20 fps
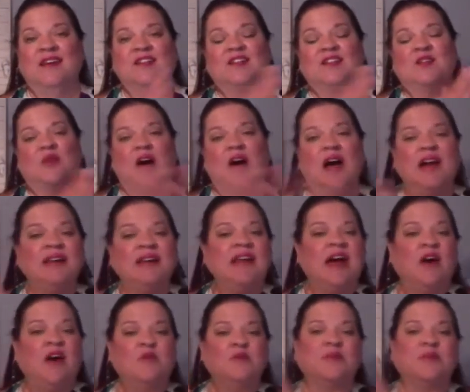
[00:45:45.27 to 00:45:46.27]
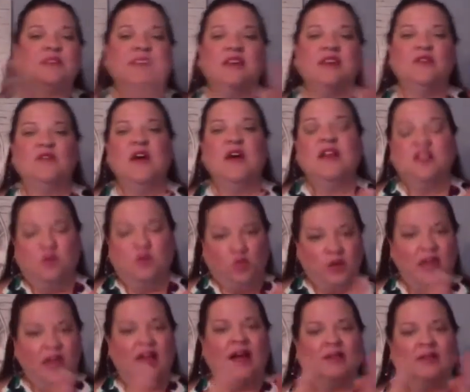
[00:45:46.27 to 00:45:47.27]
So I now believe that
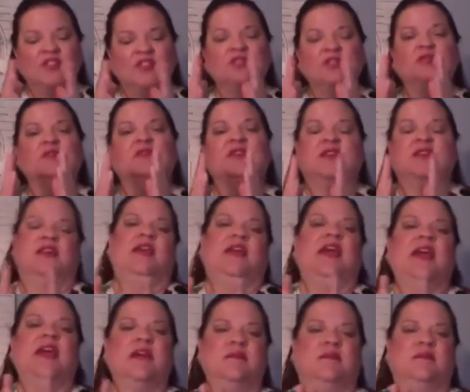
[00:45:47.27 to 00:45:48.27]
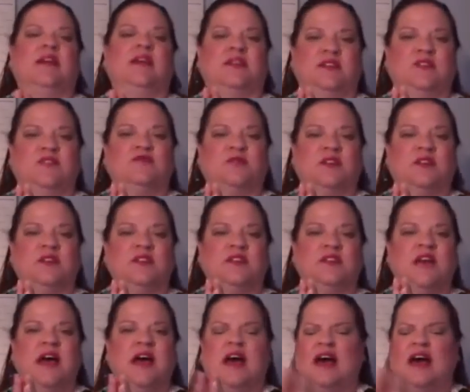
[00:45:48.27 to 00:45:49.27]
we absolutely can make a
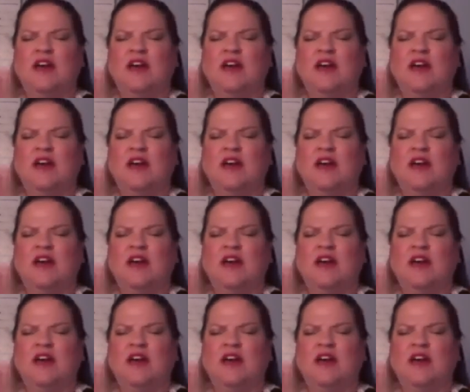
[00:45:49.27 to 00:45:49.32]
difference.